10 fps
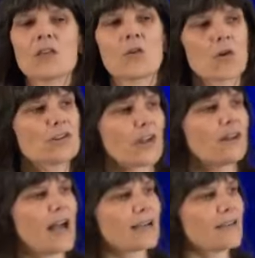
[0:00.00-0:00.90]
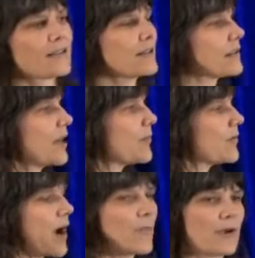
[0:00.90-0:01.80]
The horizontal axis lists a number
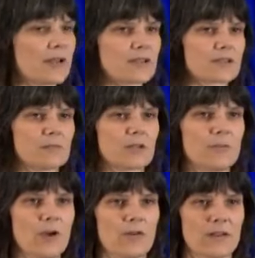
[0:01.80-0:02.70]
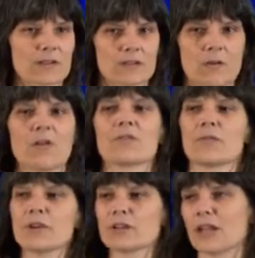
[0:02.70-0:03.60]
of operating system components, while the
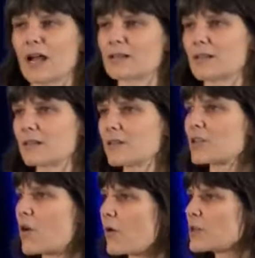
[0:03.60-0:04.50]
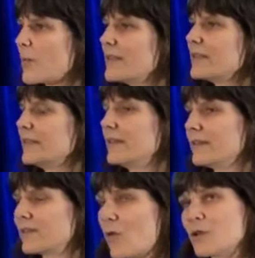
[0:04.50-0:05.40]
vertical axis lists the
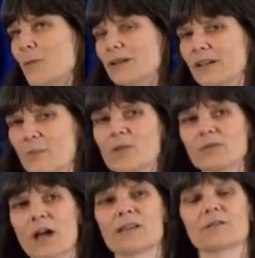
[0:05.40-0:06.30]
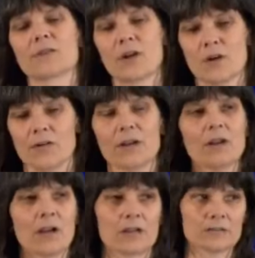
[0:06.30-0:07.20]
corresponding number of lines of code
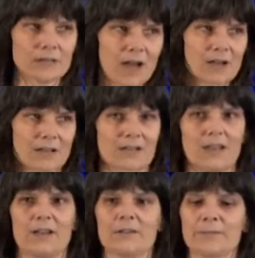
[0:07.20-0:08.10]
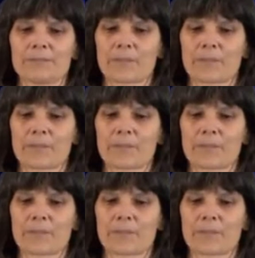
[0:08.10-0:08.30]
on a log scale.